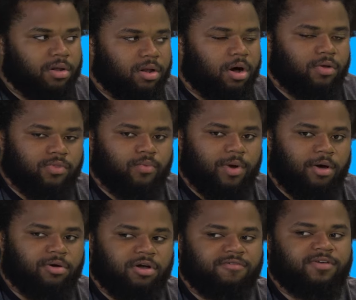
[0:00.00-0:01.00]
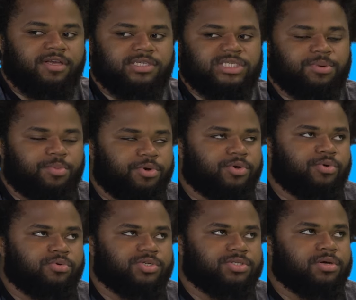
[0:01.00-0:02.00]
along the route of he's someone
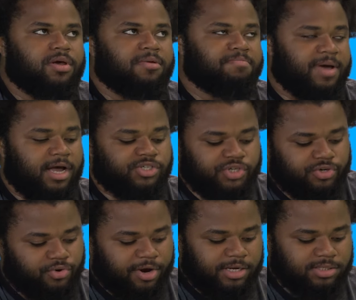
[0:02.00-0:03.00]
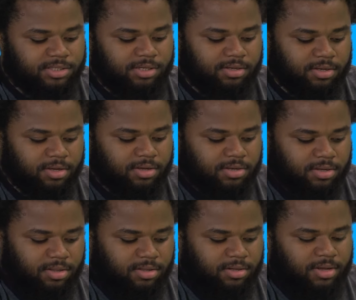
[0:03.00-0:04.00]
who's bat crazy,
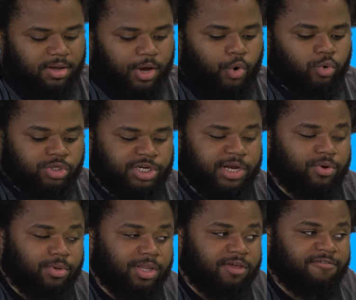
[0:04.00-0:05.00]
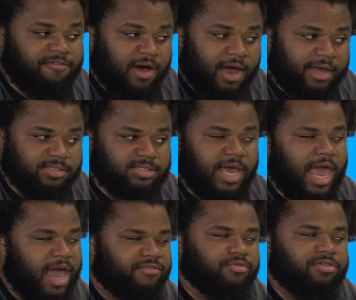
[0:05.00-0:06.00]
who genuinely finds
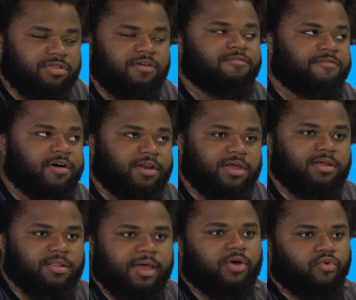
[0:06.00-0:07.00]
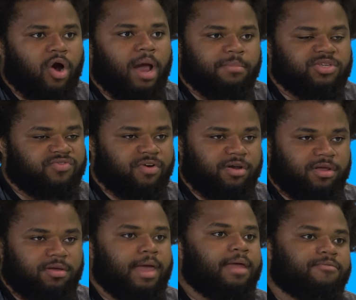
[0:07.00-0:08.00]
everything funny, like crime is funny,